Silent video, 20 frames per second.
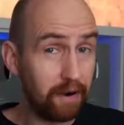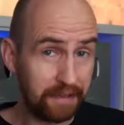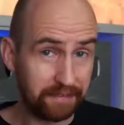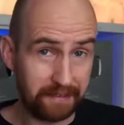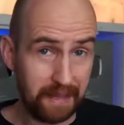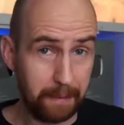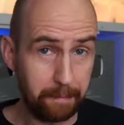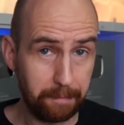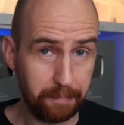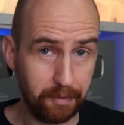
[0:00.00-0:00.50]

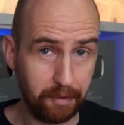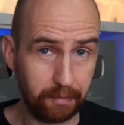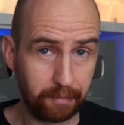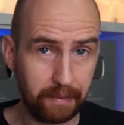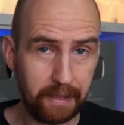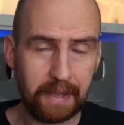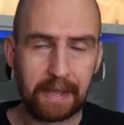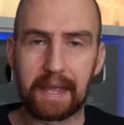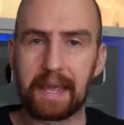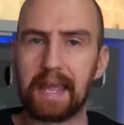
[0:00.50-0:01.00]

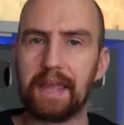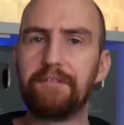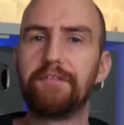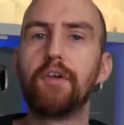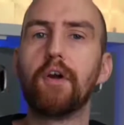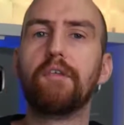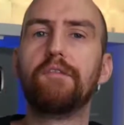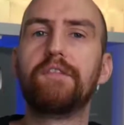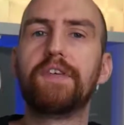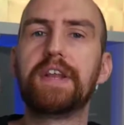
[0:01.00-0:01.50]
example, if
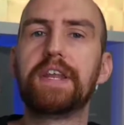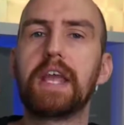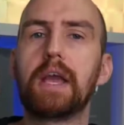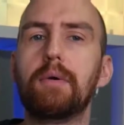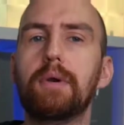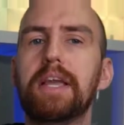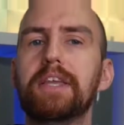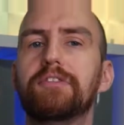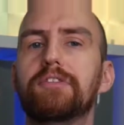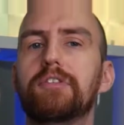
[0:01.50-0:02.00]
your
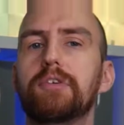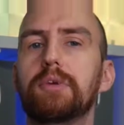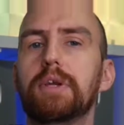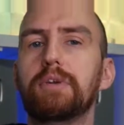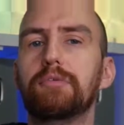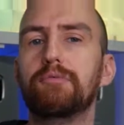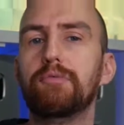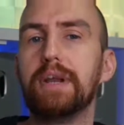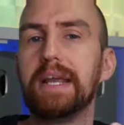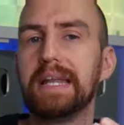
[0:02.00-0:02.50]
video is
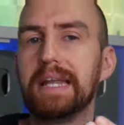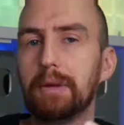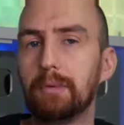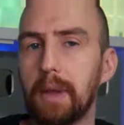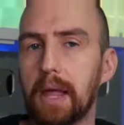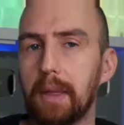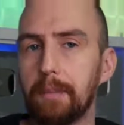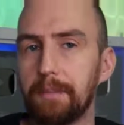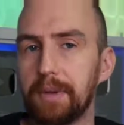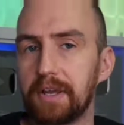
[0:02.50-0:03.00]
doing really
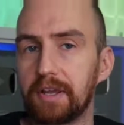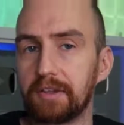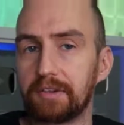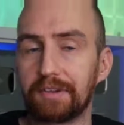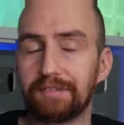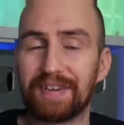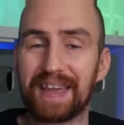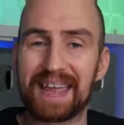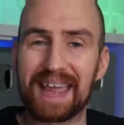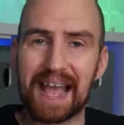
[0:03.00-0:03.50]
well because
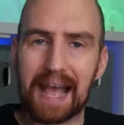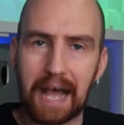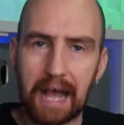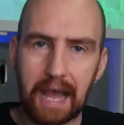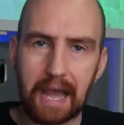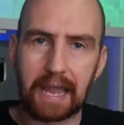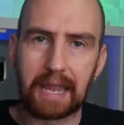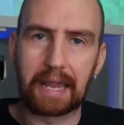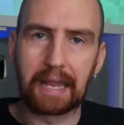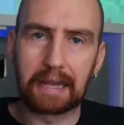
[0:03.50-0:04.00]
of a
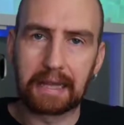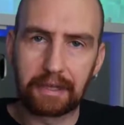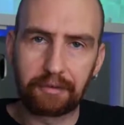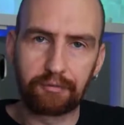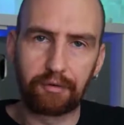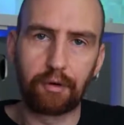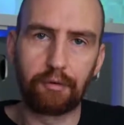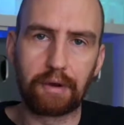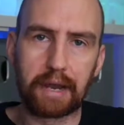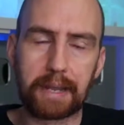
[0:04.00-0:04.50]
high
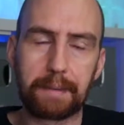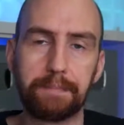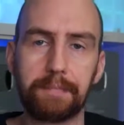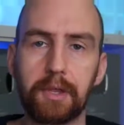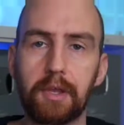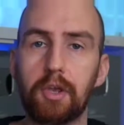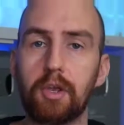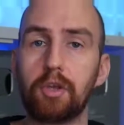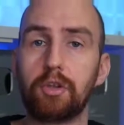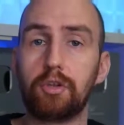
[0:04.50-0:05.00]
click-through rate,
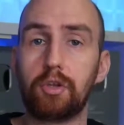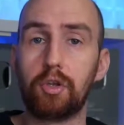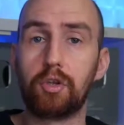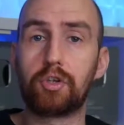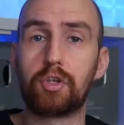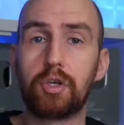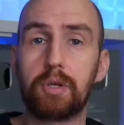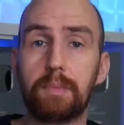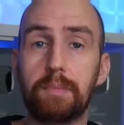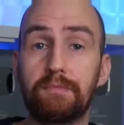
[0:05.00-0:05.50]

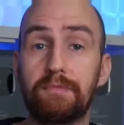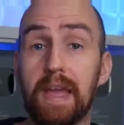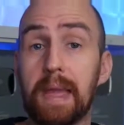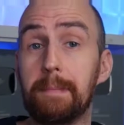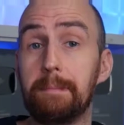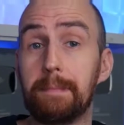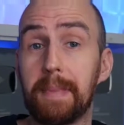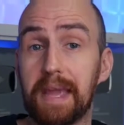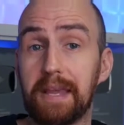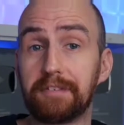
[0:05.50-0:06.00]
YouTube
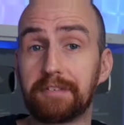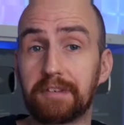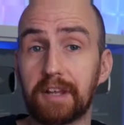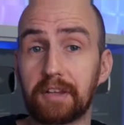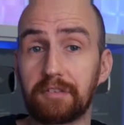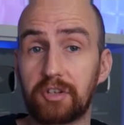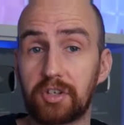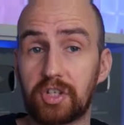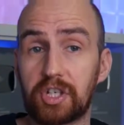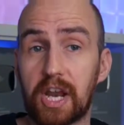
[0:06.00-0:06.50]
then may
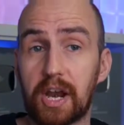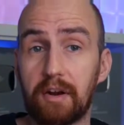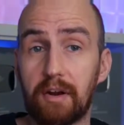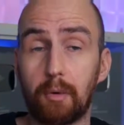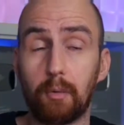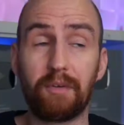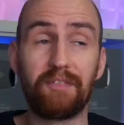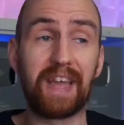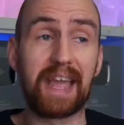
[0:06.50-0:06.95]
start to share it with